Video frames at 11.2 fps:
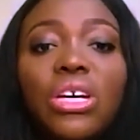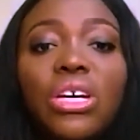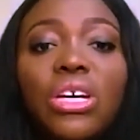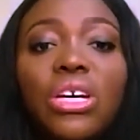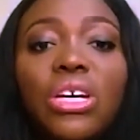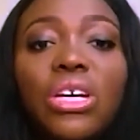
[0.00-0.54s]

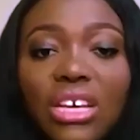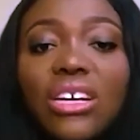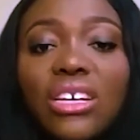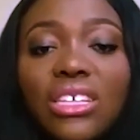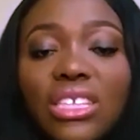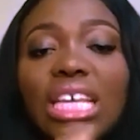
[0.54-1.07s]
all
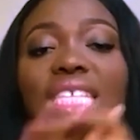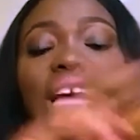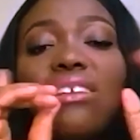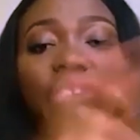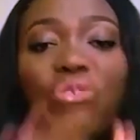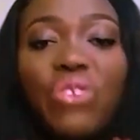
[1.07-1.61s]
the things
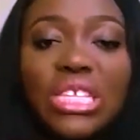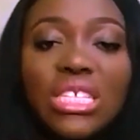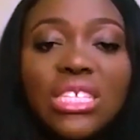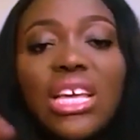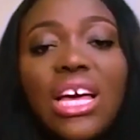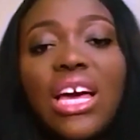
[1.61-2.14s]
like graphics
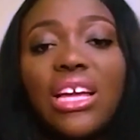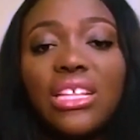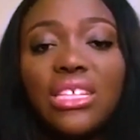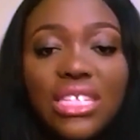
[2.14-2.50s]
design,